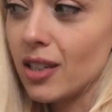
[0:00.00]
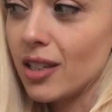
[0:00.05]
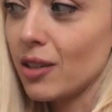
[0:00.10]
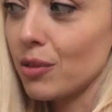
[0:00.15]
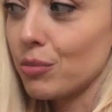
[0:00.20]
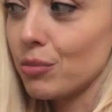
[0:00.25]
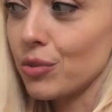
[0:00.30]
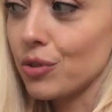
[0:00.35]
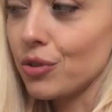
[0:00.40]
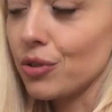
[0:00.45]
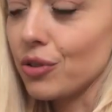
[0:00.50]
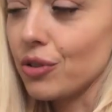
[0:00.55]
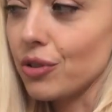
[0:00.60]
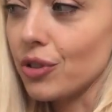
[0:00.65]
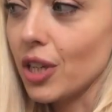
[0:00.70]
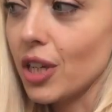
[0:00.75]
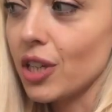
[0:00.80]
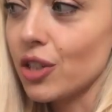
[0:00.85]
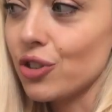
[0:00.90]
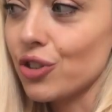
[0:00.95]
in a
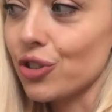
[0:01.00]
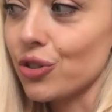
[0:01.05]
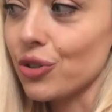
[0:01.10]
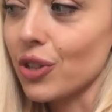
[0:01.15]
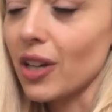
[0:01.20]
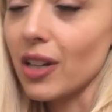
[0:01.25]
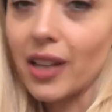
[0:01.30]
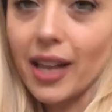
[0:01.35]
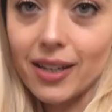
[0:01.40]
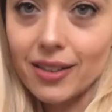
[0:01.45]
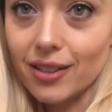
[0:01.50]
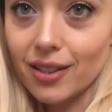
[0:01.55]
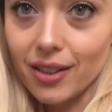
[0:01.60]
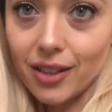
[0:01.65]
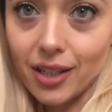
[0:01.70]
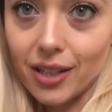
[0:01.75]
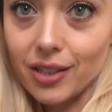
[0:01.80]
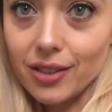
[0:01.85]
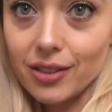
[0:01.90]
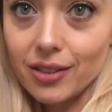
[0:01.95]
mood to collect
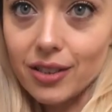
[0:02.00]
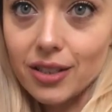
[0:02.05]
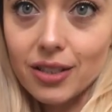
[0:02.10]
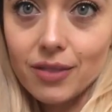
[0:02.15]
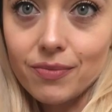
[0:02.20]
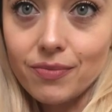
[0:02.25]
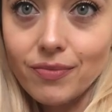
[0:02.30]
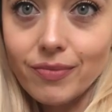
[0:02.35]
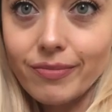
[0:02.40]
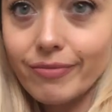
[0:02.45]
things.